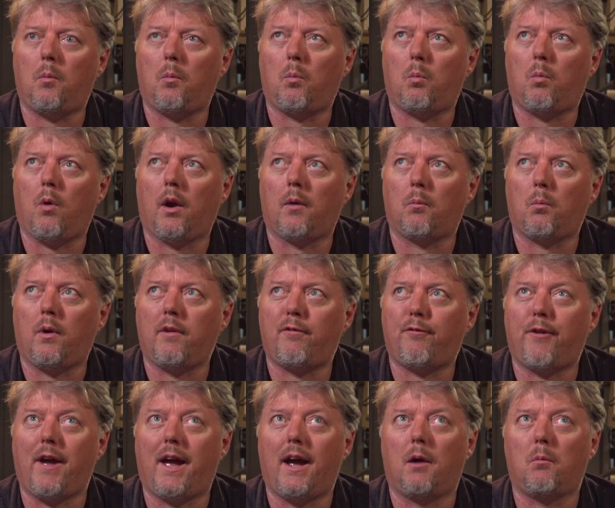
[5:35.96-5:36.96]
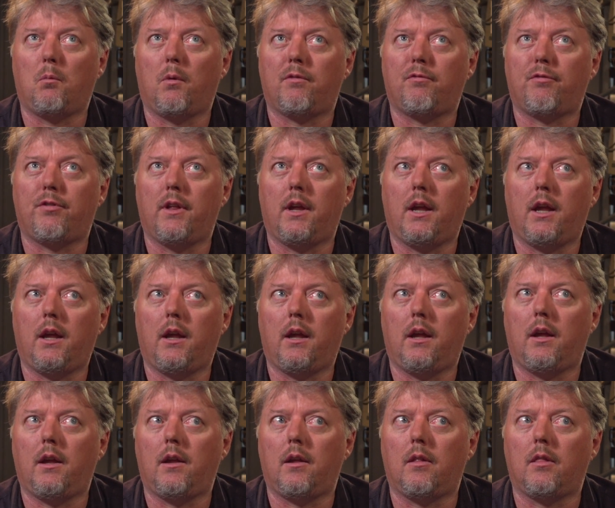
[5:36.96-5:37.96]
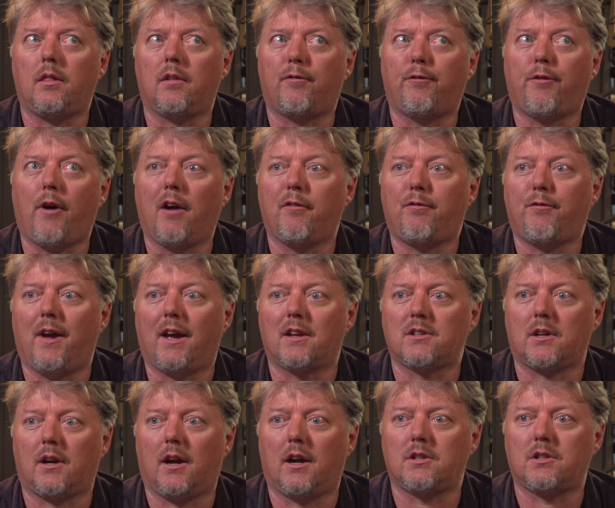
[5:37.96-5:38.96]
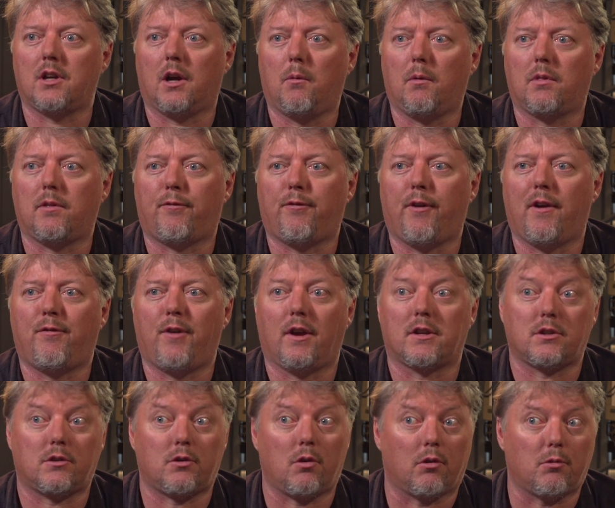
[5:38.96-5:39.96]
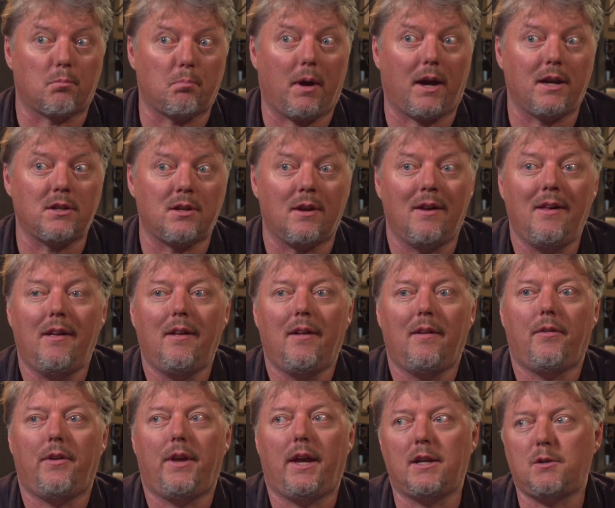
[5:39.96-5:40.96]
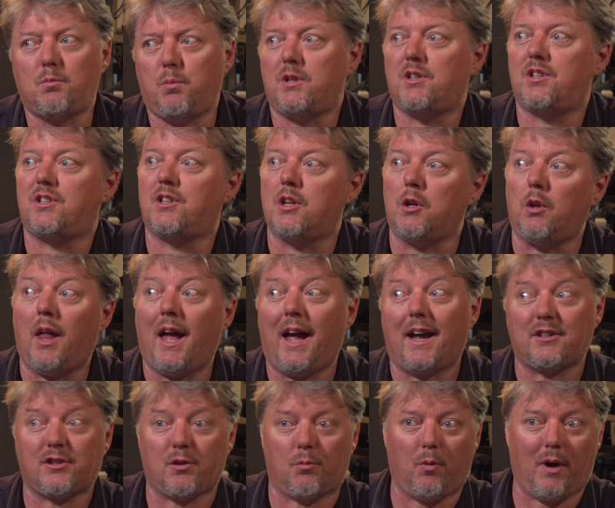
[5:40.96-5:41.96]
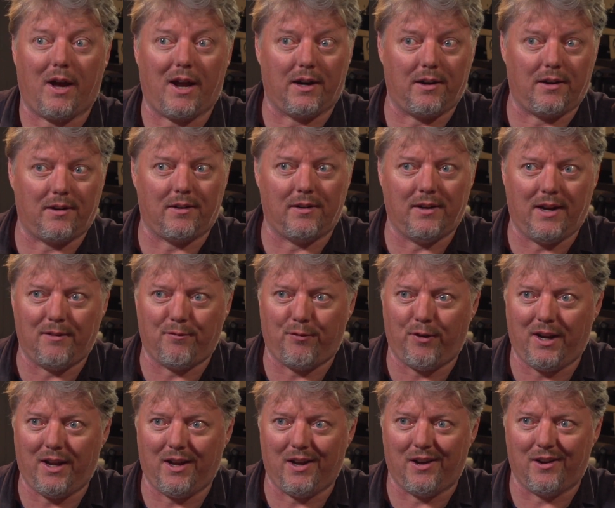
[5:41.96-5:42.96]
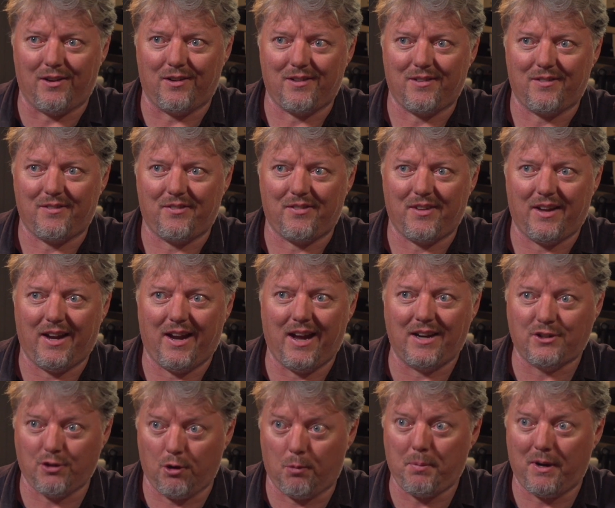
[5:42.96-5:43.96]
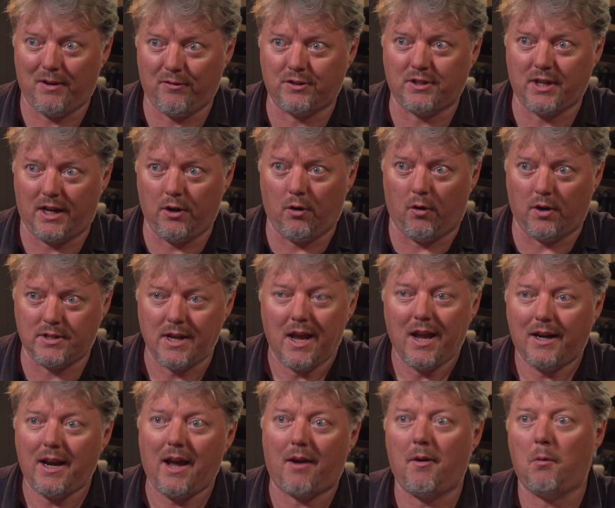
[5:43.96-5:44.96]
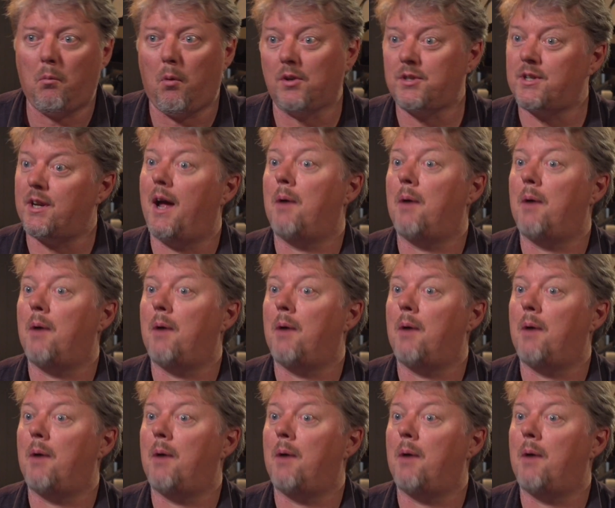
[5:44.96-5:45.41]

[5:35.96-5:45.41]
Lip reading: what we found with the 5000 ISO with the 3200 base is we still had to run neat video and do a bit of a denoise. Now, it wasn't a